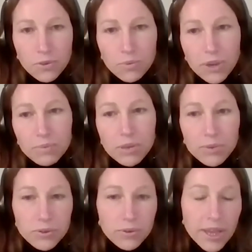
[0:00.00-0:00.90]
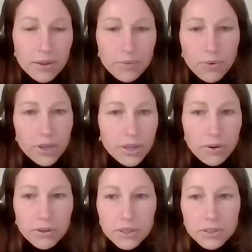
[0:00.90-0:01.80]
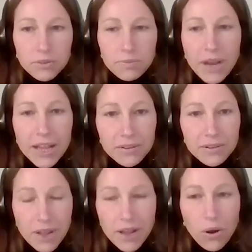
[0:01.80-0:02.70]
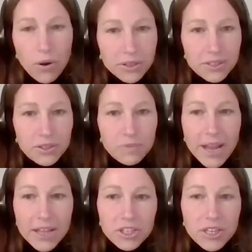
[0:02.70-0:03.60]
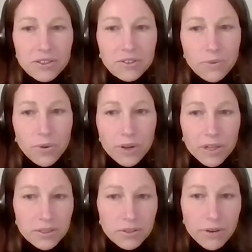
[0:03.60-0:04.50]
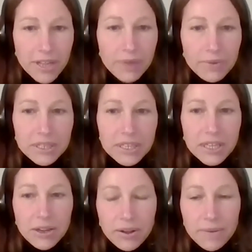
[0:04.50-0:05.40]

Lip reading: bring people together working on the supply, along the supply chains to work in solidarity,